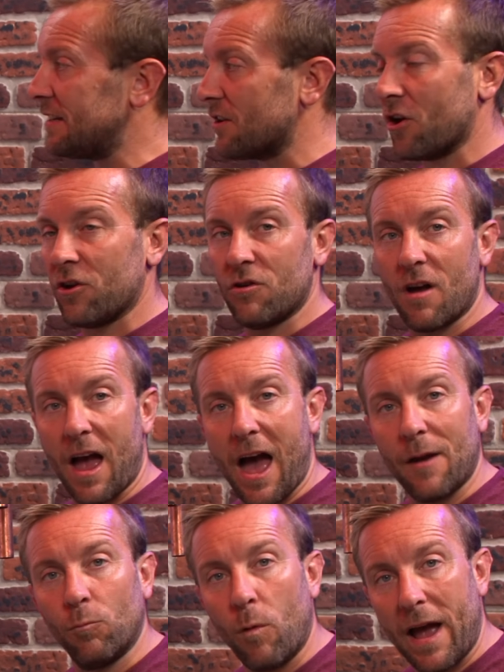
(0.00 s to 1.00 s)
do
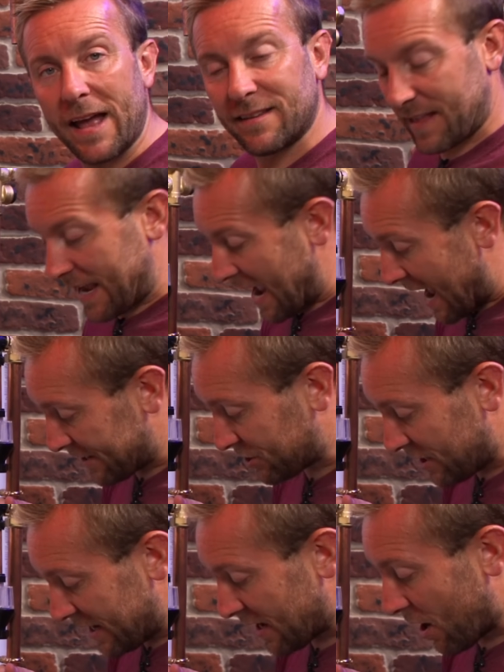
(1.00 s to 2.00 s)
and where do they
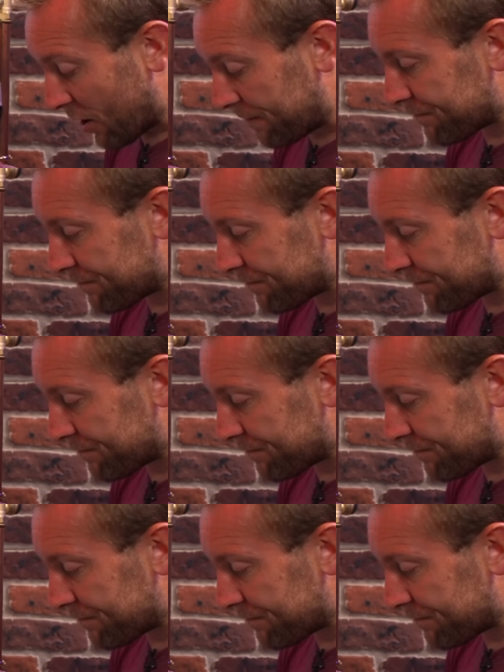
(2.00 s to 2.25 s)
actually go?